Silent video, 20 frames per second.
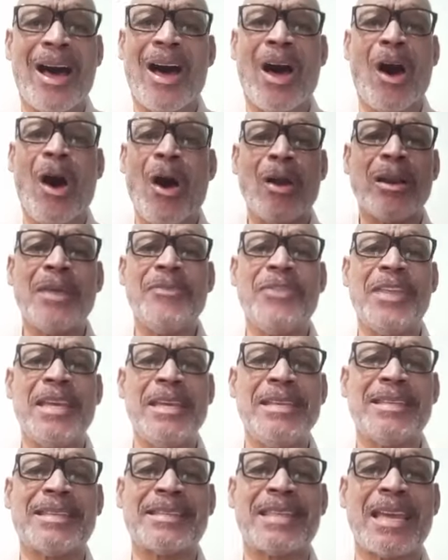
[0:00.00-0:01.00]
All of
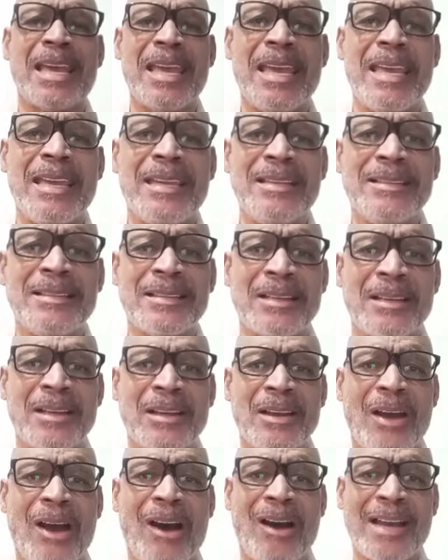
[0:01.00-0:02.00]
these things
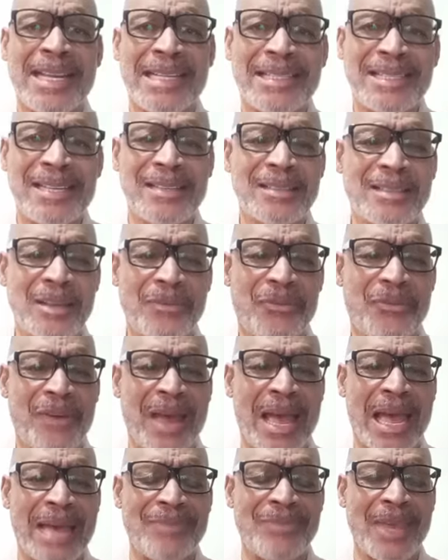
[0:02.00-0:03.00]
are
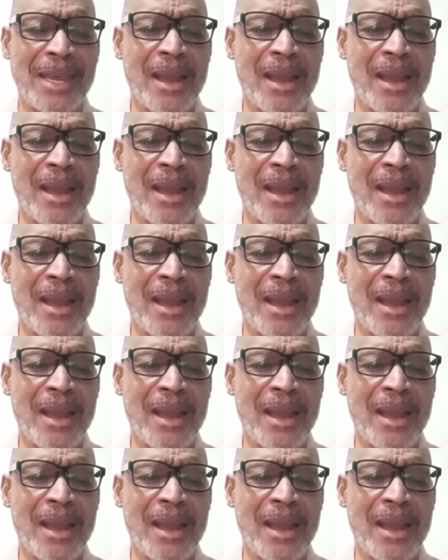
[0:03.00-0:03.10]
intensifying,